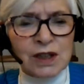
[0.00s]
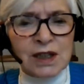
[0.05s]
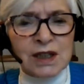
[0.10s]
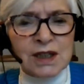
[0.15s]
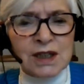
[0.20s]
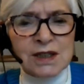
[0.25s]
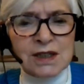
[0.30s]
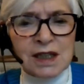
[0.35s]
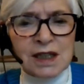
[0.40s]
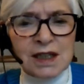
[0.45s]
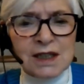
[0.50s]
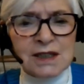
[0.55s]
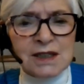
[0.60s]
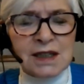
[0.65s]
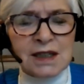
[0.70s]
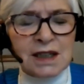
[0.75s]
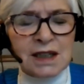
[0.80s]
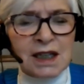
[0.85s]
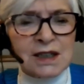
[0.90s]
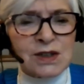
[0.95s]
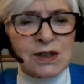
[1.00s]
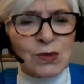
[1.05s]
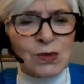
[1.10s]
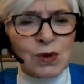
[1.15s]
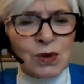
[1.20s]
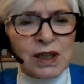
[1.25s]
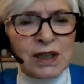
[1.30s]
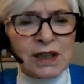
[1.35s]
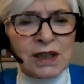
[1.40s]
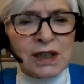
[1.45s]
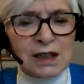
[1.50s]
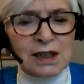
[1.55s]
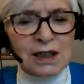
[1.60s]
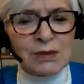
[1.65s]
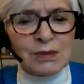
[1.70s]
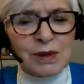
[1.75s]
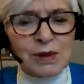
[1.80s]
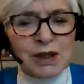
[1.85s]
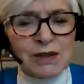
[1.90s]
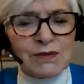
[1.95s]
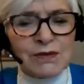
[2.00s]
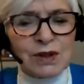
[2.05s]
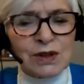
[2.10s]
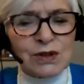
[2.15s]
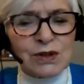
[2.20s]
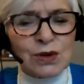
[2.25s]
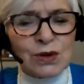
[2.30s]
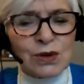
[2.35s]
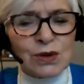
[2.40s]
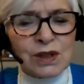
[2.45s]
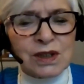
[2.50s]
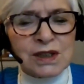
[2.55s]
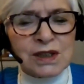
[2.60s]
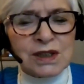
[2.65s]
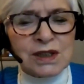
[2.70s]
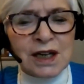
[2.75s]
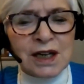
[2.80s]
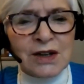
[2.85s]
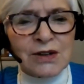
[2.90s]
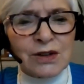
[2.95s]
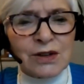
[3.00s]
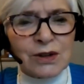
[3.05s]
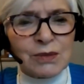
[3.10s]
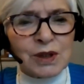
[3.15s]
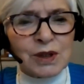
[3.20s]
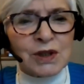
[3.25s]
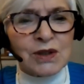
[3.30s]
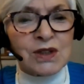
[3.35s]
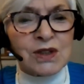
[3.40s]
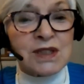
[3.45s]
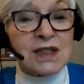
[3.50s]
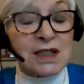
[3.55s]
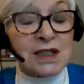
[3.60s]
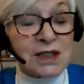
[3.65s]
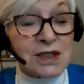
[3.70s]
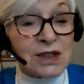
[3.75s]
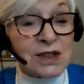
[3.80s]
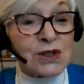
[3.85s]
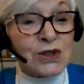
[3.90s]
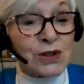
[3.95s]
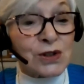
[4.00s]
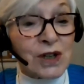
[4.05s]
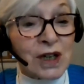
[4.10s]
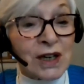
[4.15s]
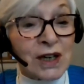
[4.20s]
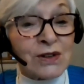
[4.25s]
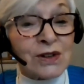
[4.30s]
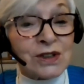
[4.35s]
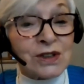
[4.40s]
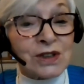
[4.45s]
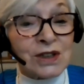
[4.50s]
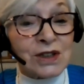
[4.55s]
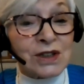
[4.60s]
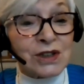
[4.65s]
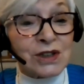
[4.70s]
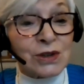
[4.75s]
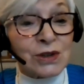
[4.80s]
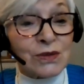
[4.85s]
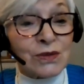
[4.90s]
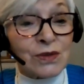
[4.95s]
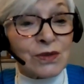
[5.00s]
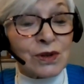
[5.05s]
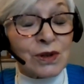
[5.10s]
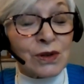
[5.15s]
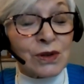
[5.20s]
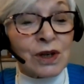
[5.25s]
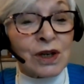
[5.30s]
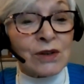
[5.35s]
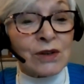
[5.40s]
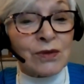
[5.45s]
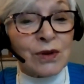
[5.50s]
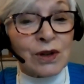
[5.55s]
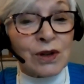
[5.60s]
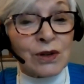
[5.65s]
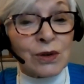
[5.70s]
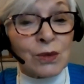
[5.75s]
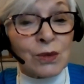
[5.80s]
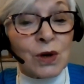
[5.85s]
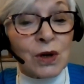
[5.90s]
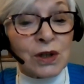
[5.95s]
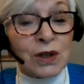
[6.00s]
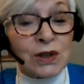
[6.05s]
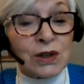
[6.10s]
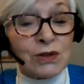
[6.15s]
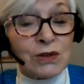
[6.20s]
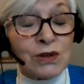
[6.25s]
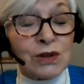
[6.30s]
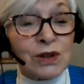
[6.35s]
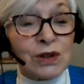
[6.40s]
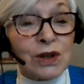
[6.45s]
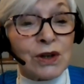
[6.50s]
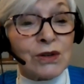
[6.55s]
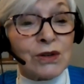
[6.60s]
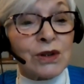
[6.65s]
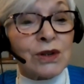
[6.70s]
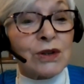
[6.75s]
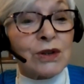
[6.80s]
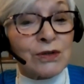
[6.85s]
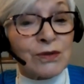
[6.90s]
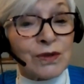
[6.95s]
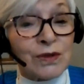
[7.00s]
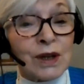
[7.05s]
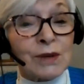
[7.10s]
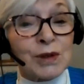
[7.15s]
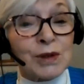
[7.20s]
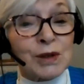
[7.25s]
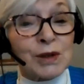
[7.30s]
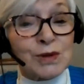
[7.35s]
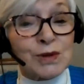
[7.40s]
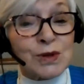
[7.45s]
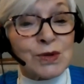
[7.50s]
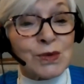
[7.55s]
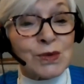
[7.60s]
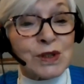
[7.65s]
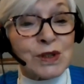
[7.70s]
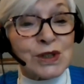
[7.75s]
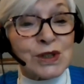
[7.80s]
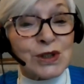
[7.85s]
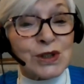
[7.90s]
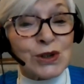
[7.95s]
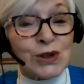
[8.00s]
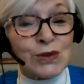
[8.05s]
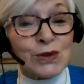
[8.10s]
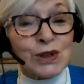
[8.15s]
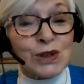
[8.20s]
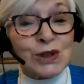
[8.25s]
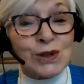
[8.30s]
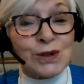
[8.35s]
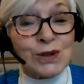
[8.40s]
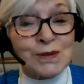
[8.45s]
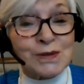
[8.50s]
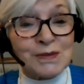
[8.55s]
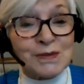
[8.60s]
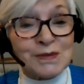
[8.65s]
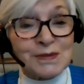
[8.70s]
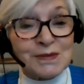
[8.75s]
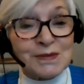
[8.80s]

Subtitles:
on his. And I said, let's read a little bit of the Torah together because this is your heritage. Your grandfather wanted you to know that your family was once Jewish.